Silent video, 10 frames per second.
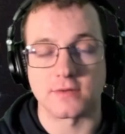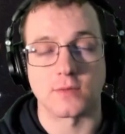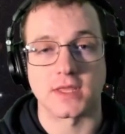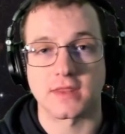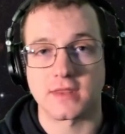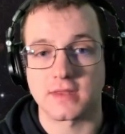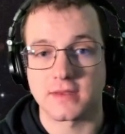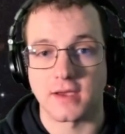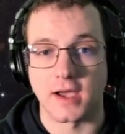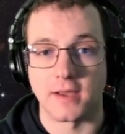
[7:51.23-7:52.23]
with
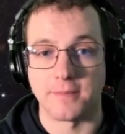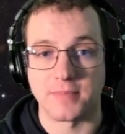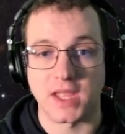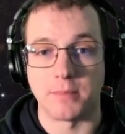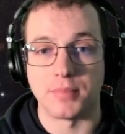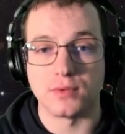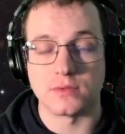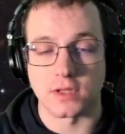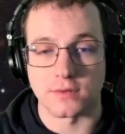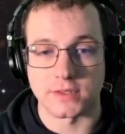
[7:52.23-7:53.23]
a
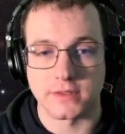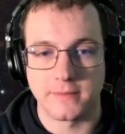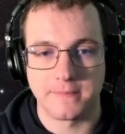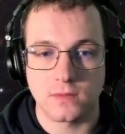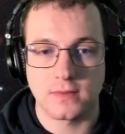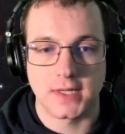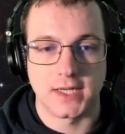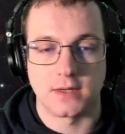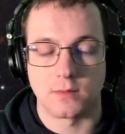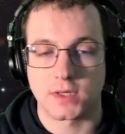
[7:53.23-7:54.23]
bootloader.
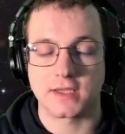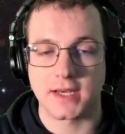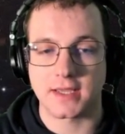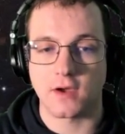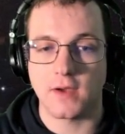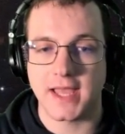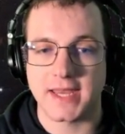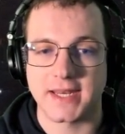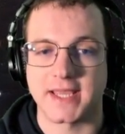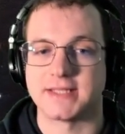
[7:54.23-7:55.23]
We're going to go
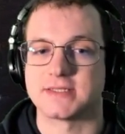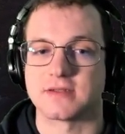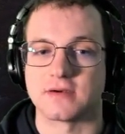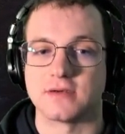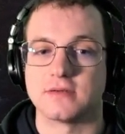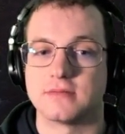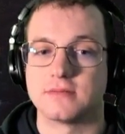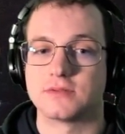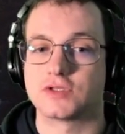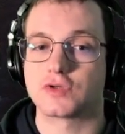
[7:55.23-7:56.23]
ahead and
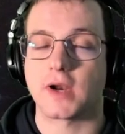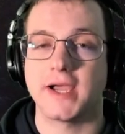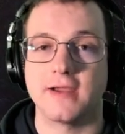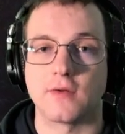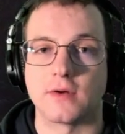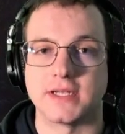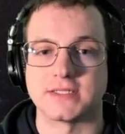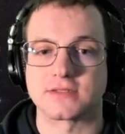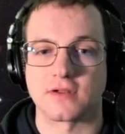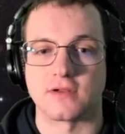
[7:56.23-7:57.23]
try or
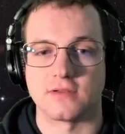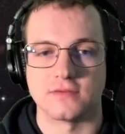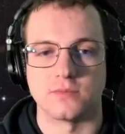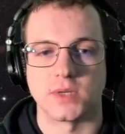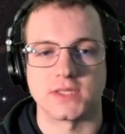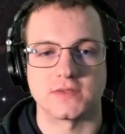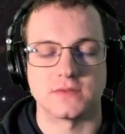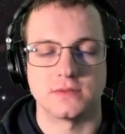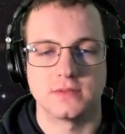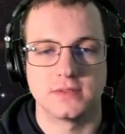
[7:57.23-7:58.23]
install
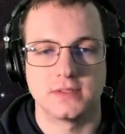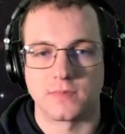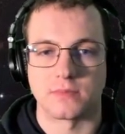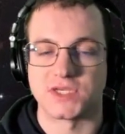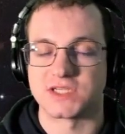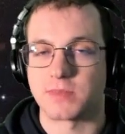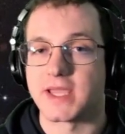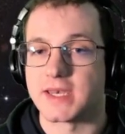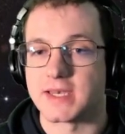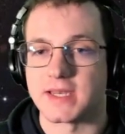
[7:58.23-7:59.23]
Ubuntu just by
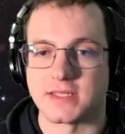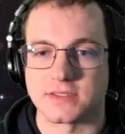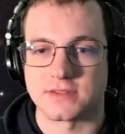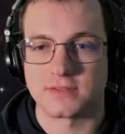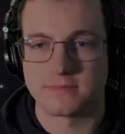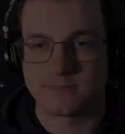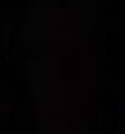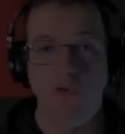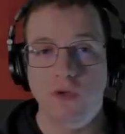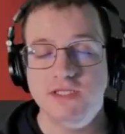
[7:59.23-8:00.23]
hitting enter.
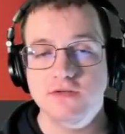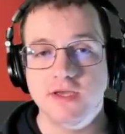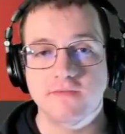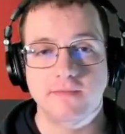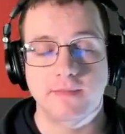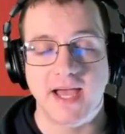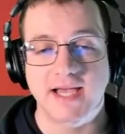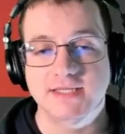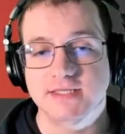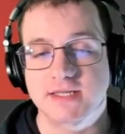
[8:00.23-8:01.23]
So once you get past